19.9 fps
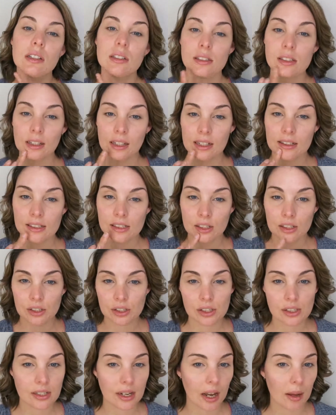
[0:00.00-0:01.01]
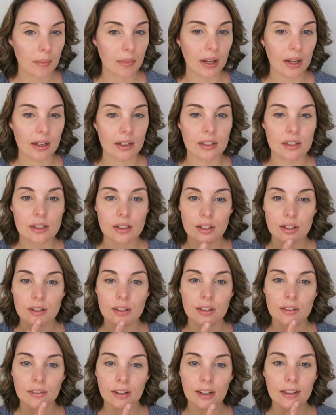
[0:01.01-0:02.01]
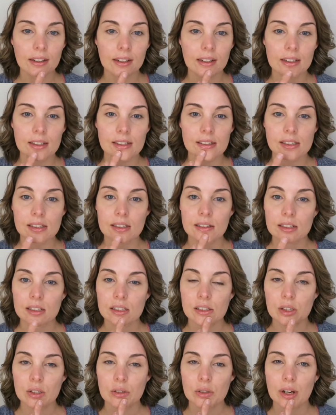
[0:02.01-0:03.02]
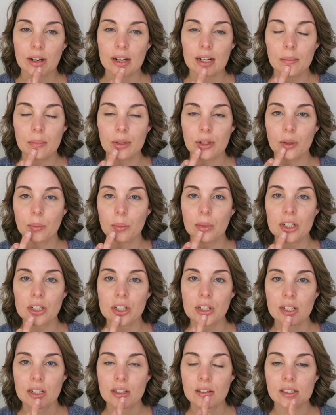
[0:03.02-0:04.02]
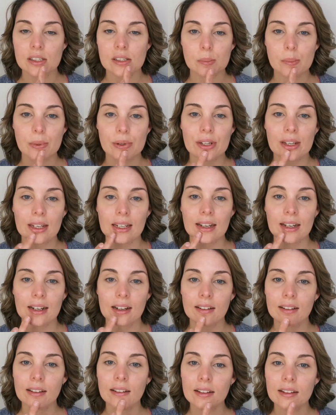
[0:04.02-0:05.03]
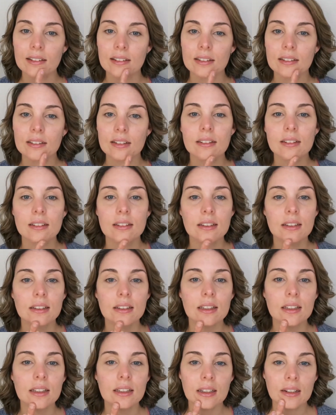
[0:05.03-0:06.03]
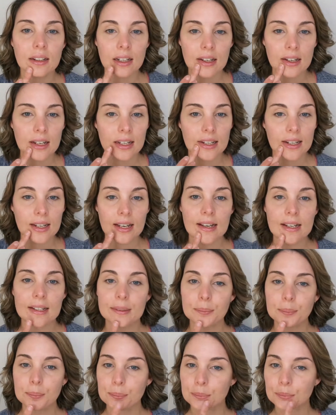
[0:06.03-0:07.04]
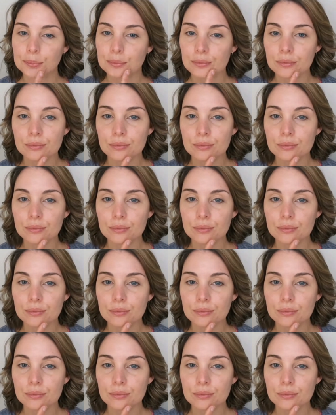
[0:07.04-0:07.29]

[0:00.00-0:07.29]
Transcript: So yeah, so I just tap that into the redness, just a tiny bit on my chin because it's poking out a lot. And then